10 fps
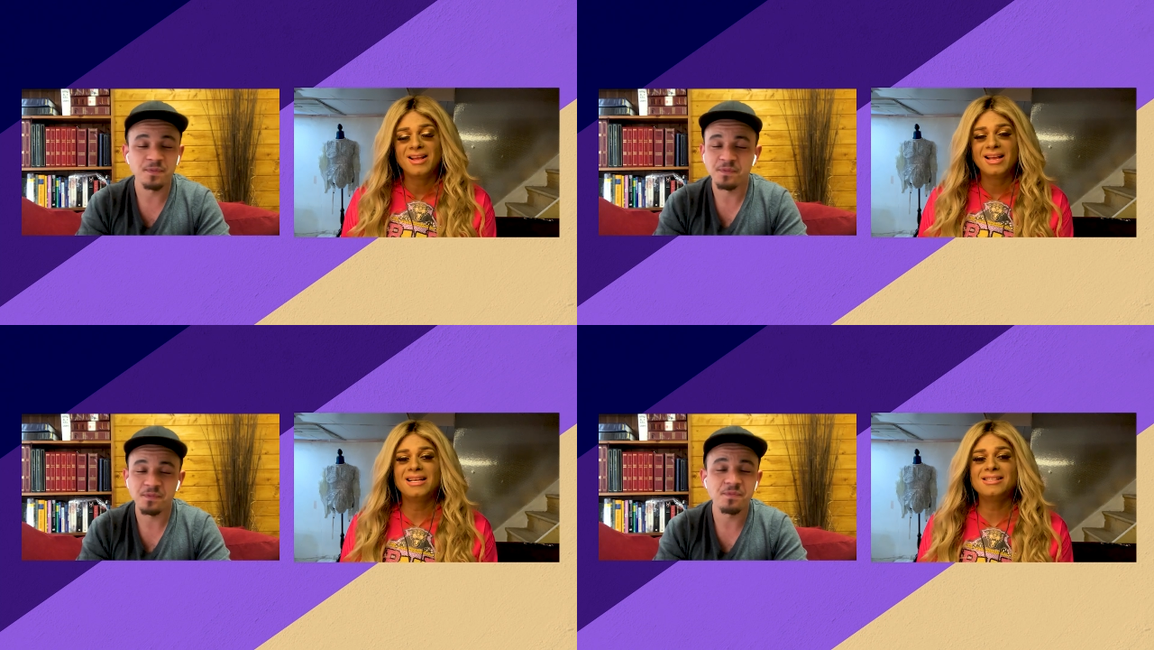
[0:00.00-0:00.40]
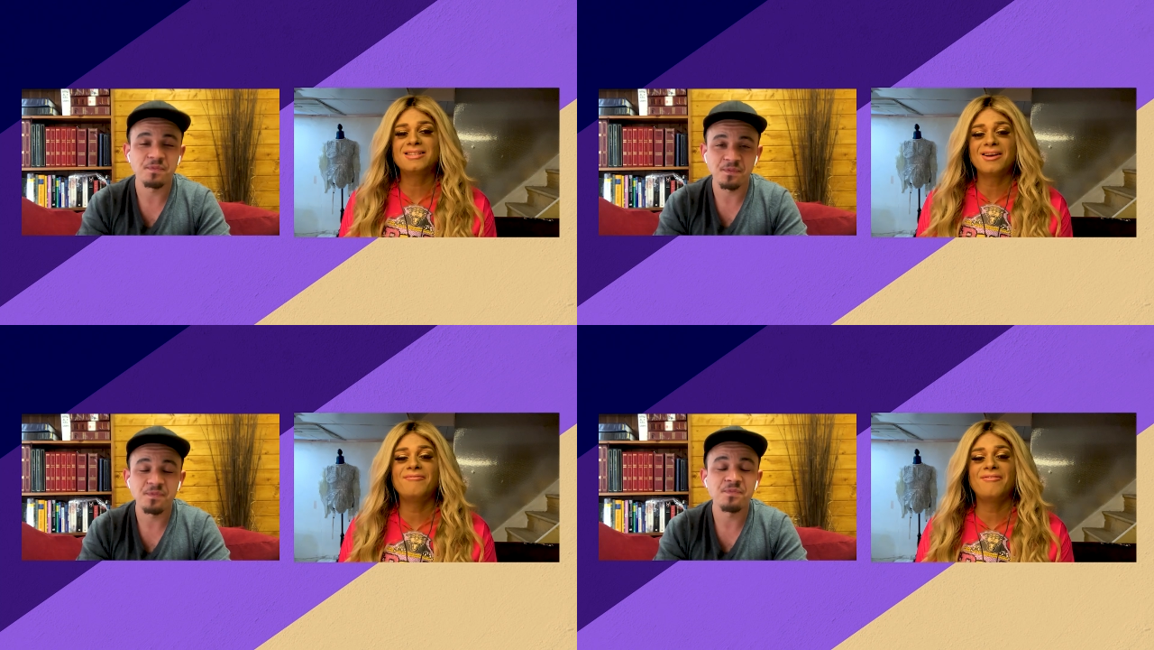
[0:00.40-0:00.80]
Speaker 1: He's
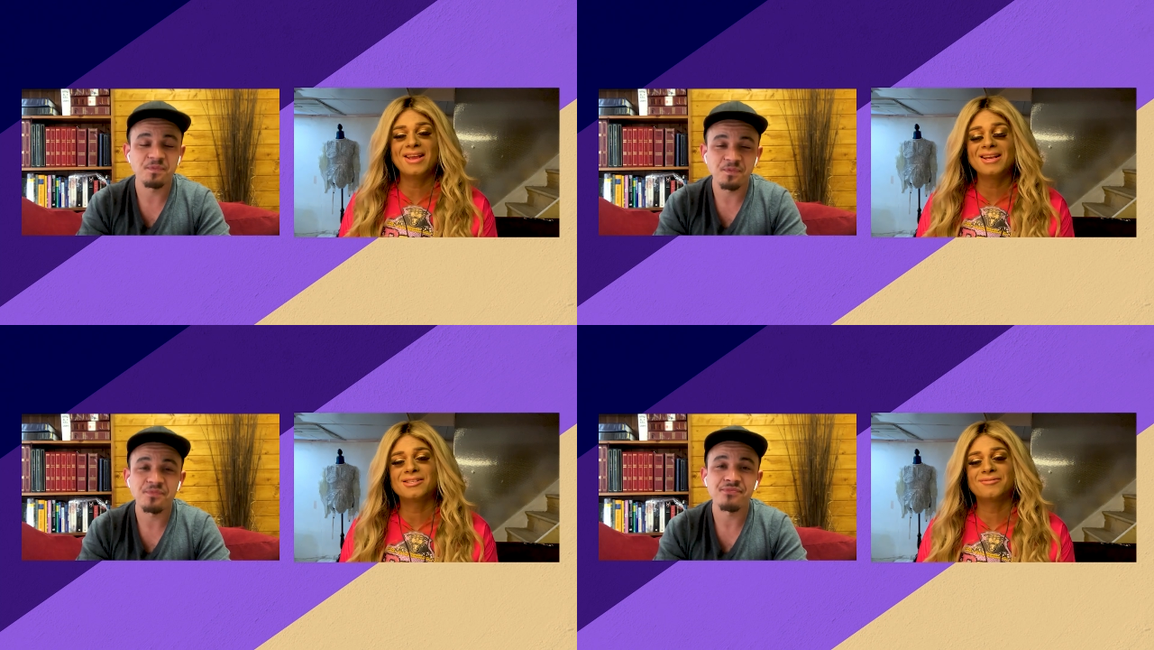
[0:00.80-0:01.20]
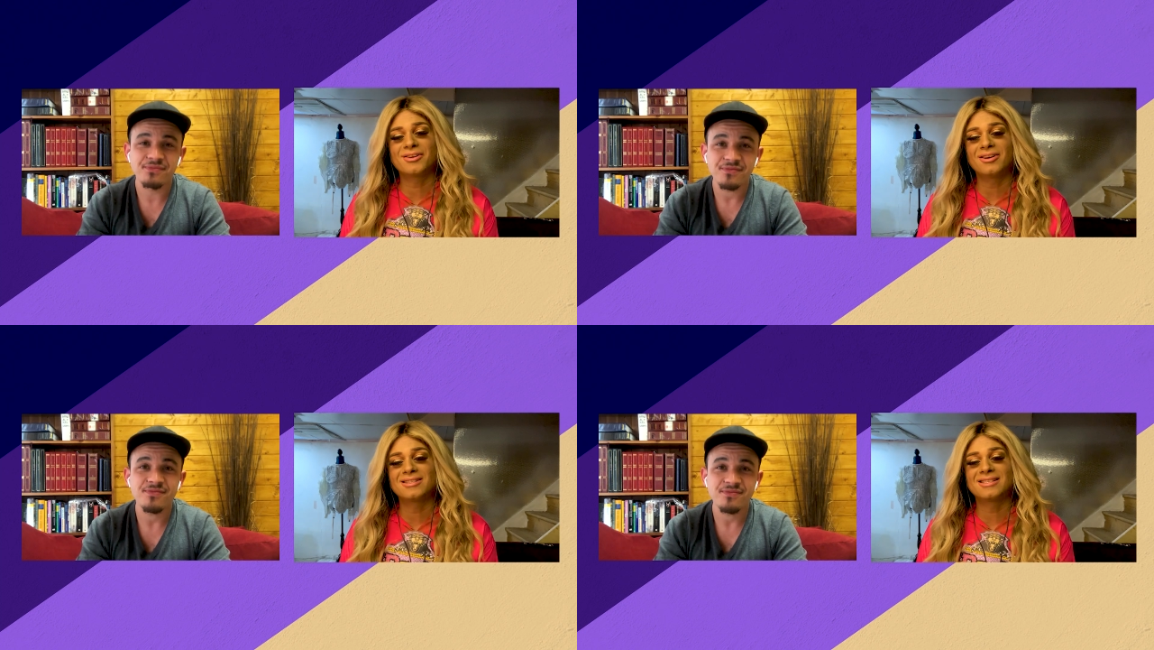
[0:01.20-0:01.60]
done Vegas, for
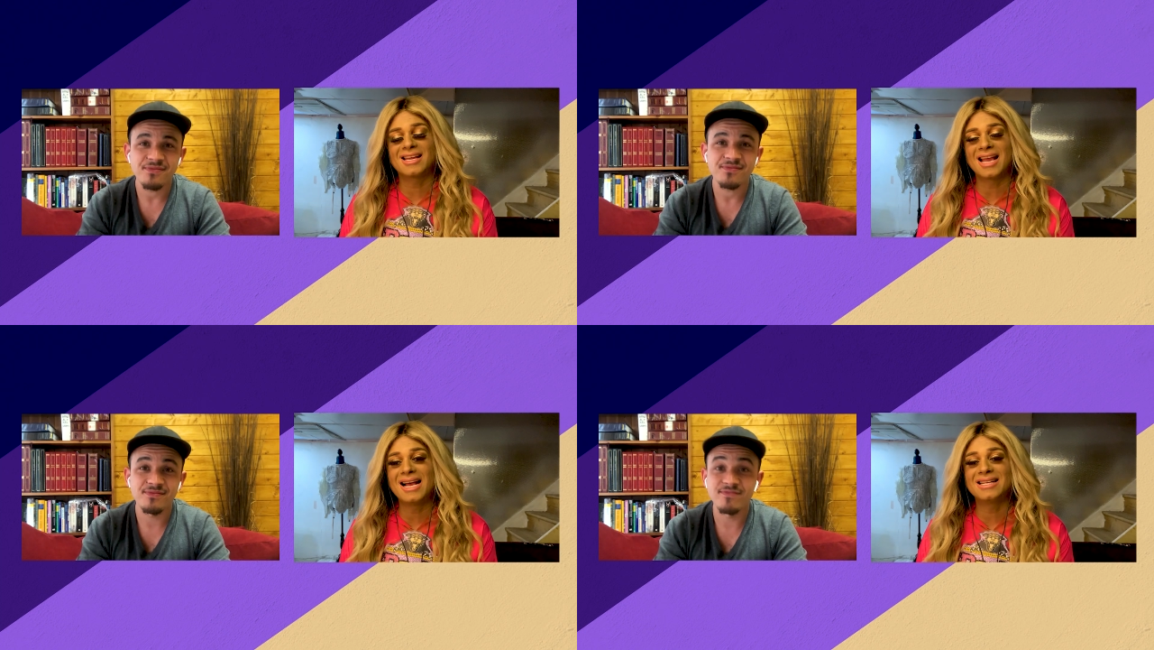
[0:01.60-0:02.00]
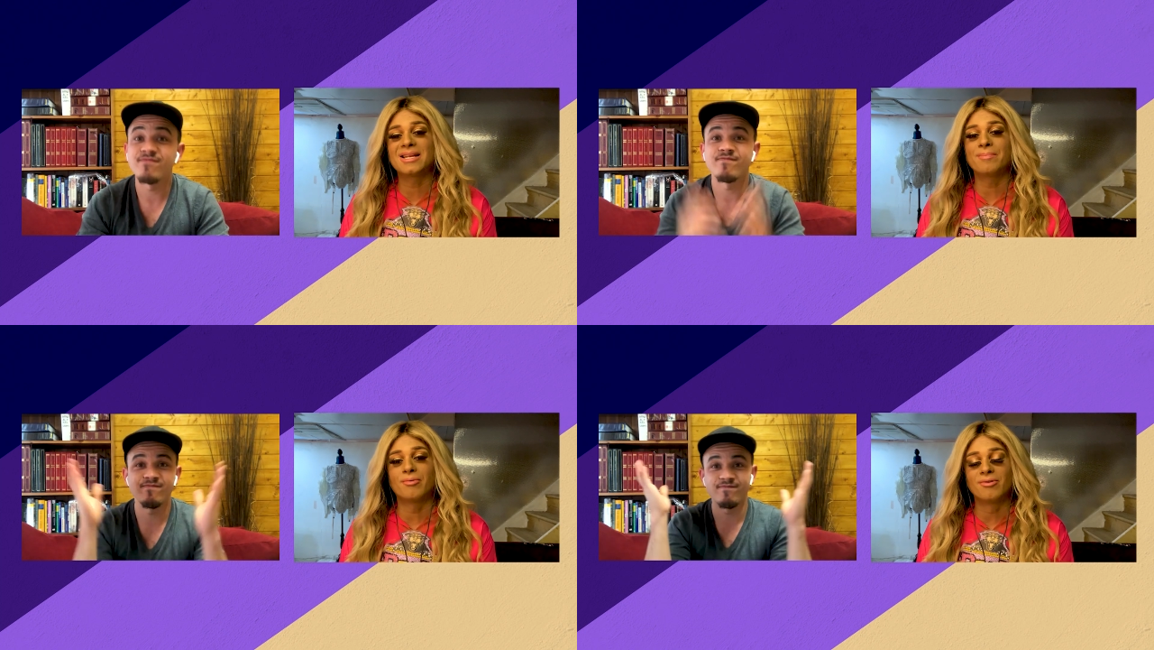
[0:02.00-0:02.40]
God's sake, as
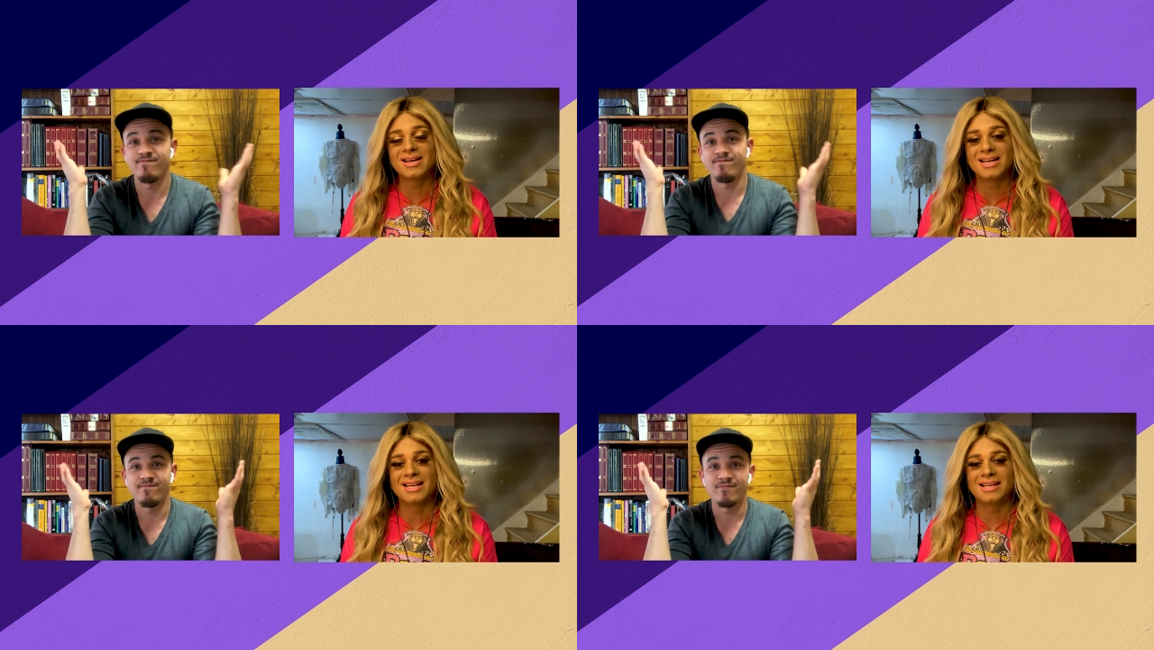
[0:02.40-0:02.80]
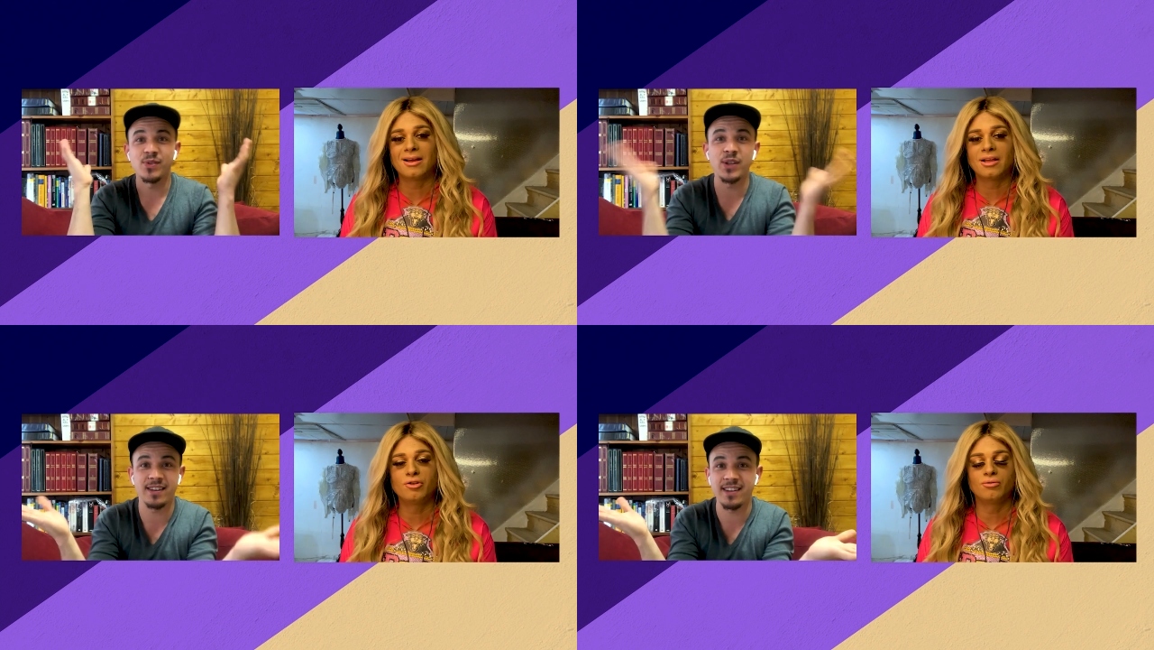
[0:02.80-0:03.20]
Britney.
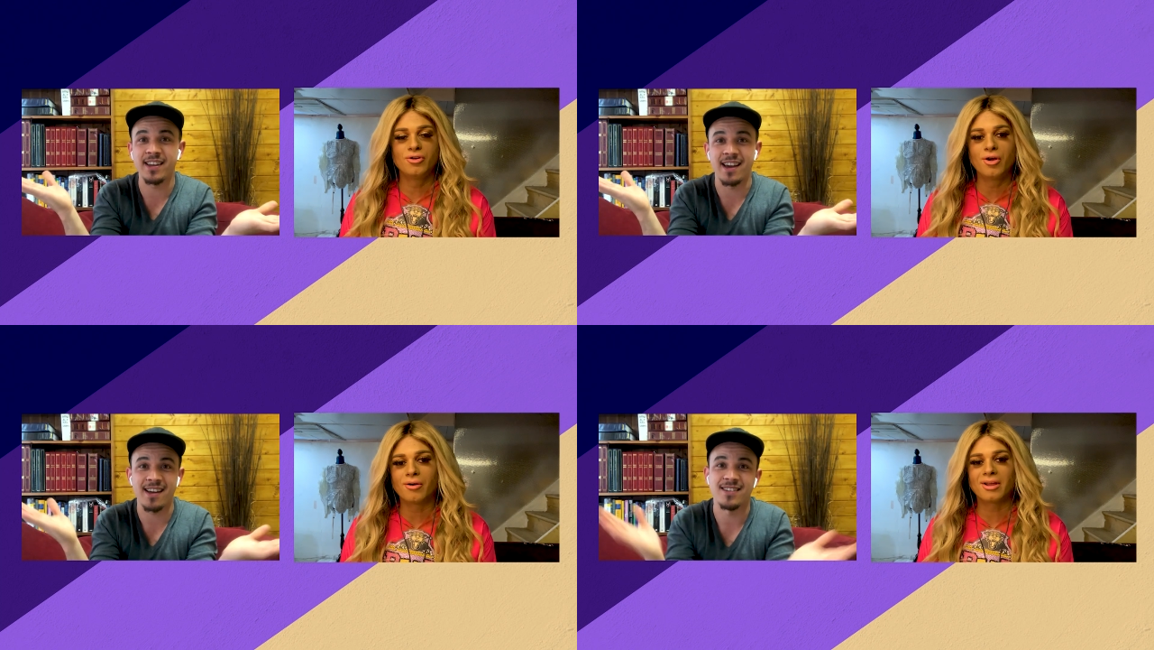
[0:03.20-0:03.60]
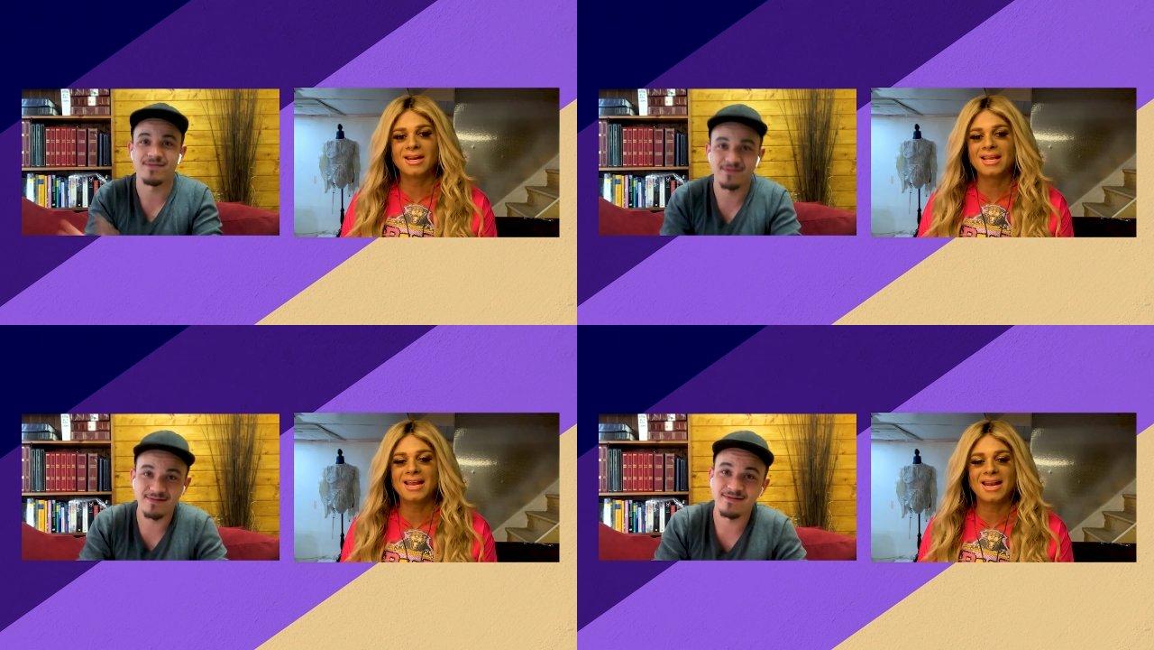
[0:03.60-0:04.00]
Like, you're yeah. not going to
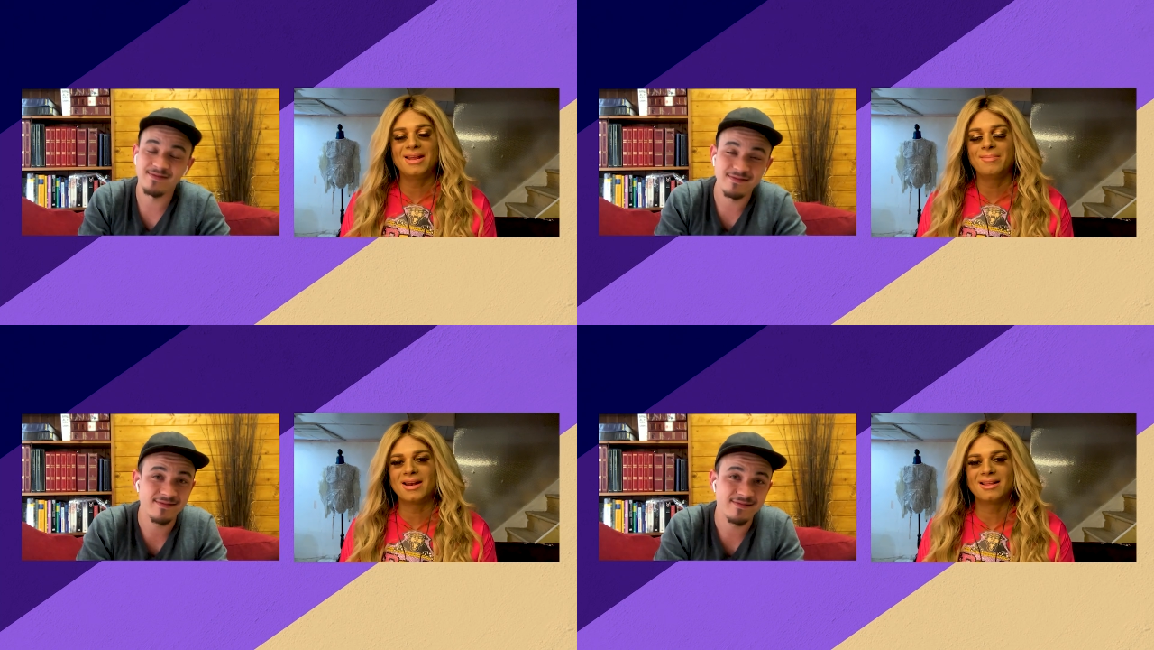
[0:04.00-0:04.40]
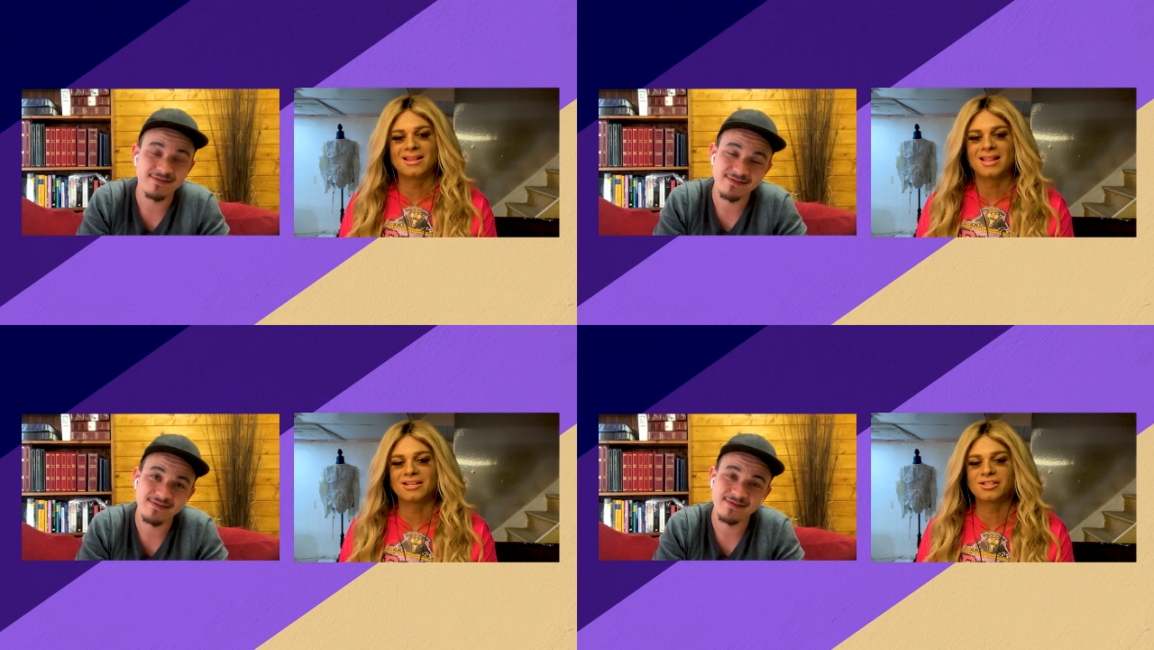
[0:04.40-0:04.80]
get any better than
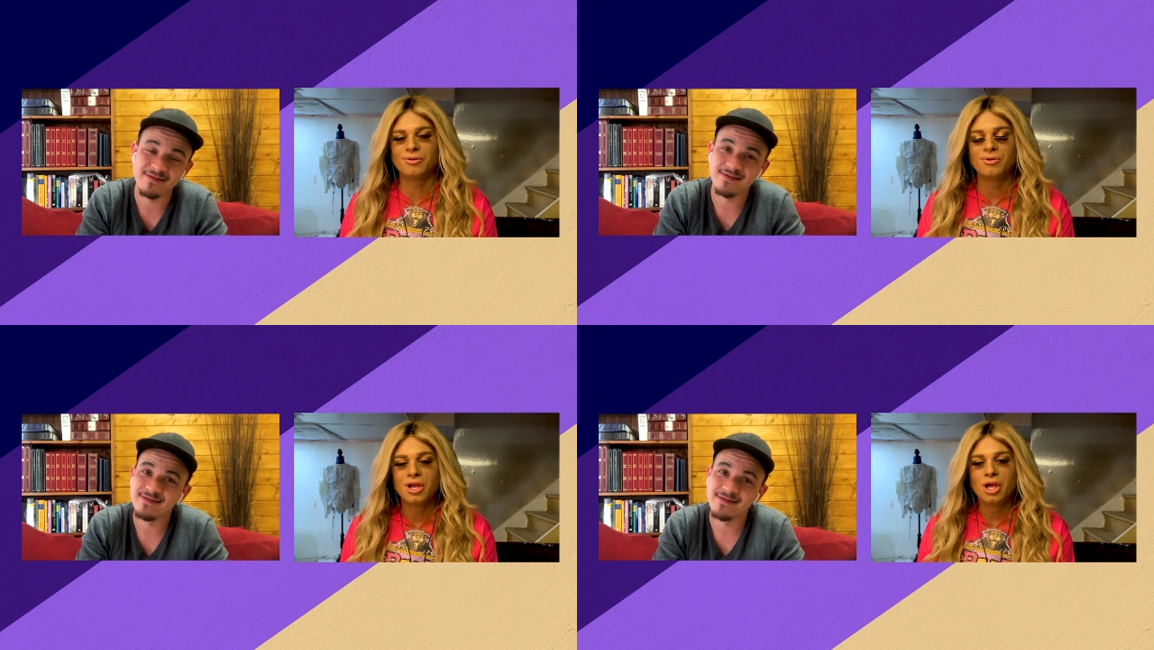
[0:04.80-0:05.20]
that. So